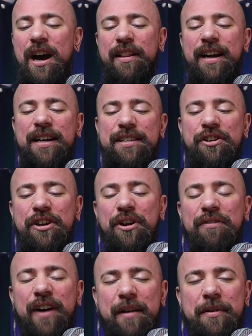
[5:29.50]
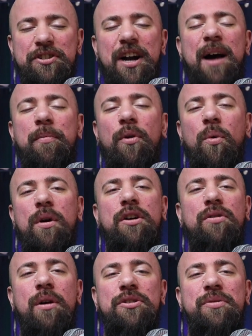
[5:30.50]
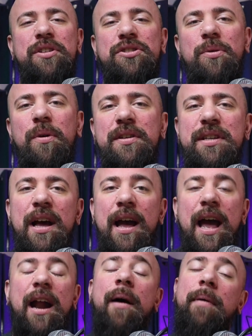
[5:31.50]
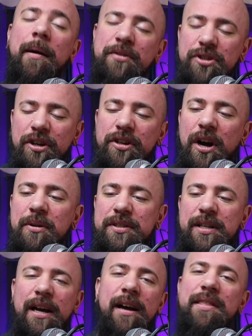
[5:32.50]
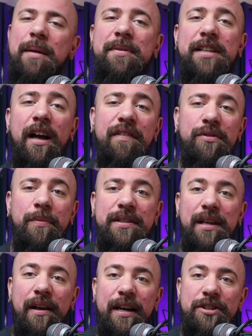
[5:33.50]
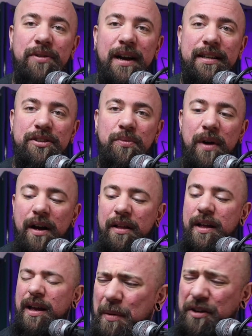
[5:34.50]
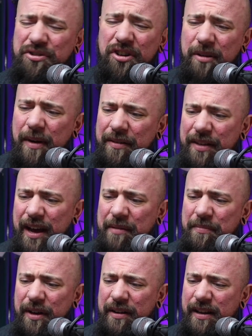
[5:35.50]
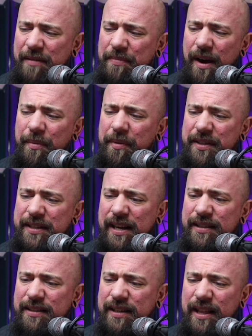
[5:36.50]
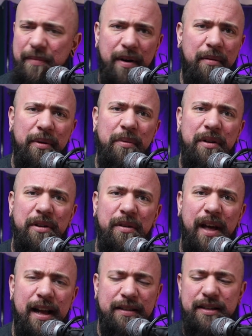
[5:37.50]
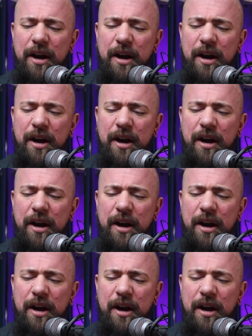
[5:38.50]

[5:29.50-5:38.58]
Like I said, you can go to Vitamin Shop or grocery stores, and I'm sure Ghost themselves will be selling it direct as well. I'm not sure about that, but it probably stands to say they probably will do that.